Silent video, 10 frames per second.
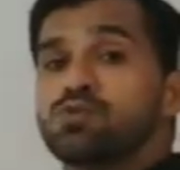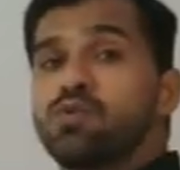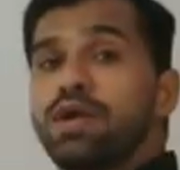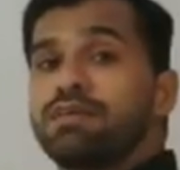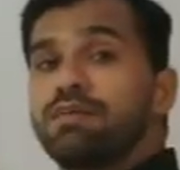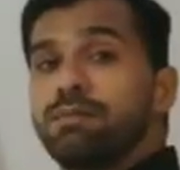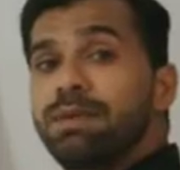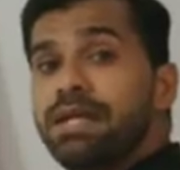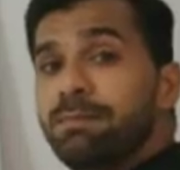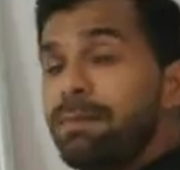2, it will
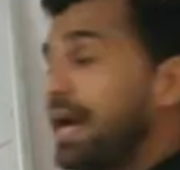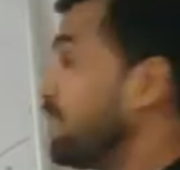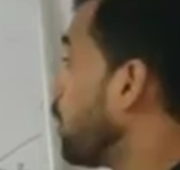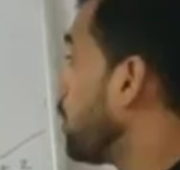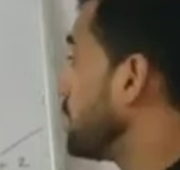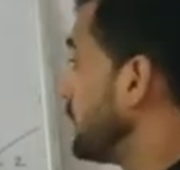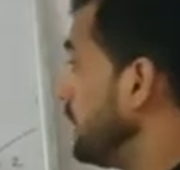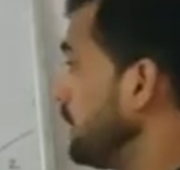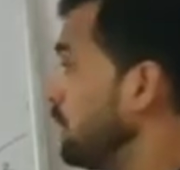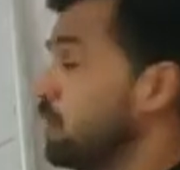be depend on
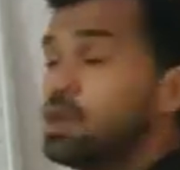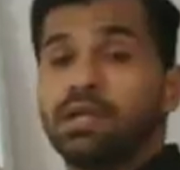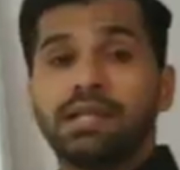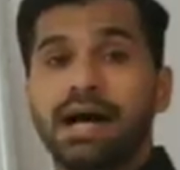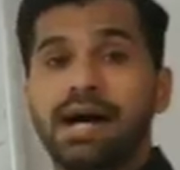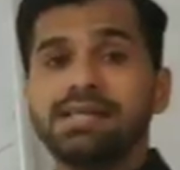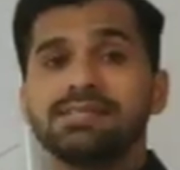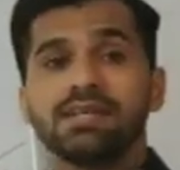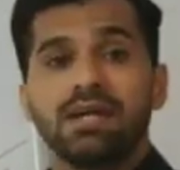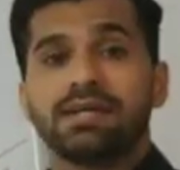the
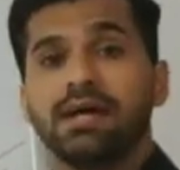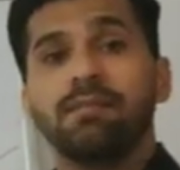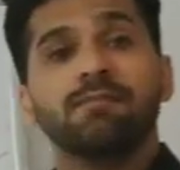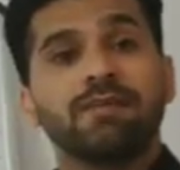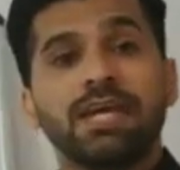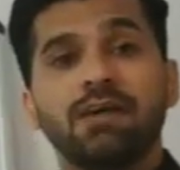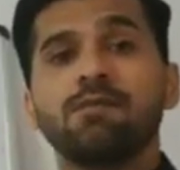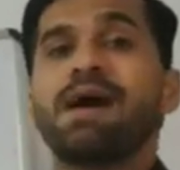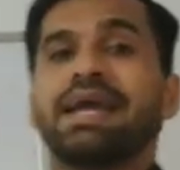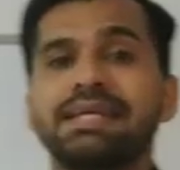last term. We
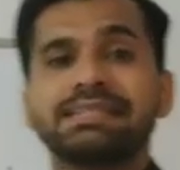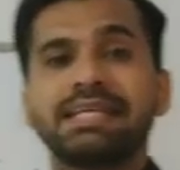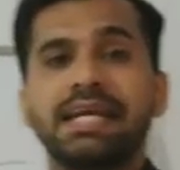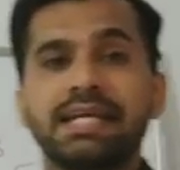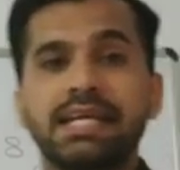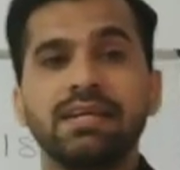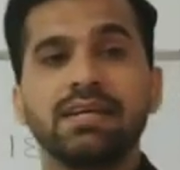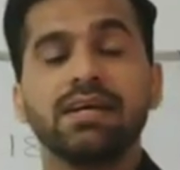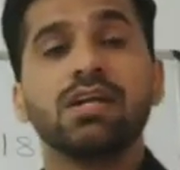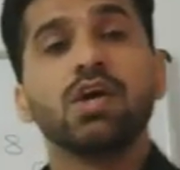have minus 18
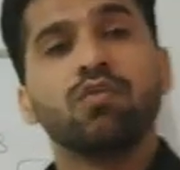here.